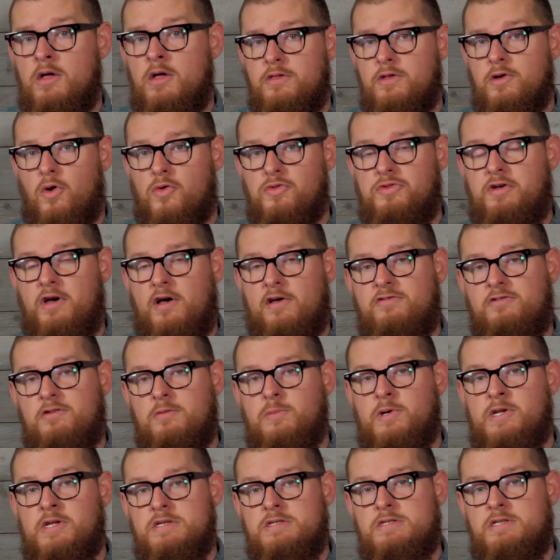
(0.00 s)
the Old
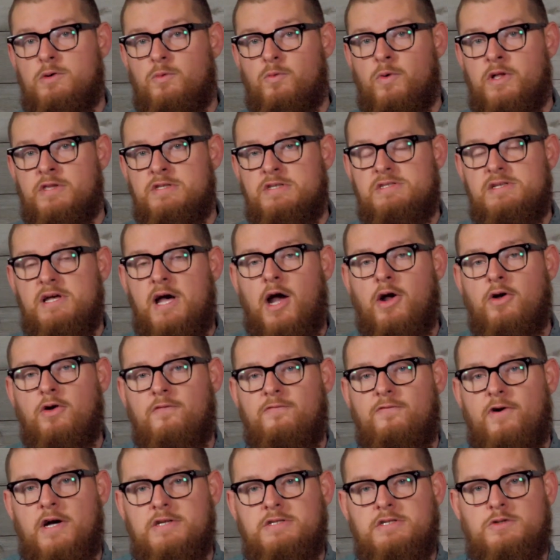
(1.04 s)
Testament is that when
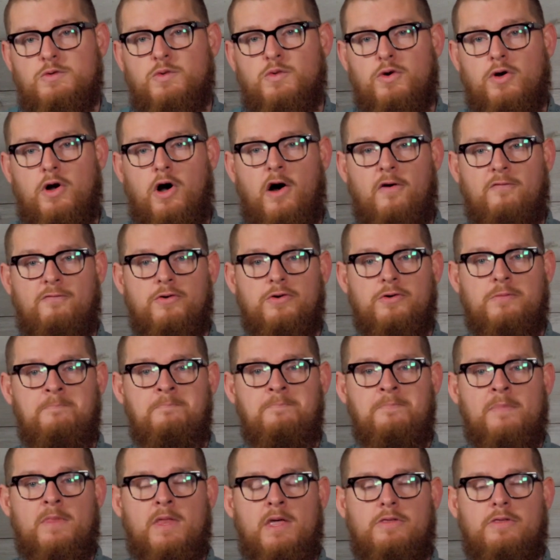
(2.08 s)
sacrifices were offered,